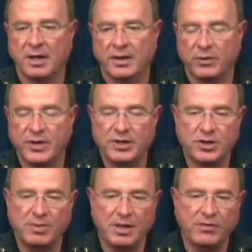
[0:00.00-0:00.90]
There needs to
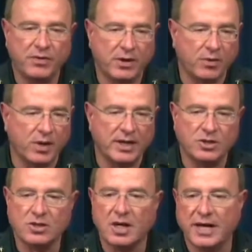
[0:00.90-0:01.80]
be federal
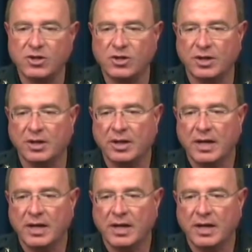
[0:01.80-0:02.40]
legislation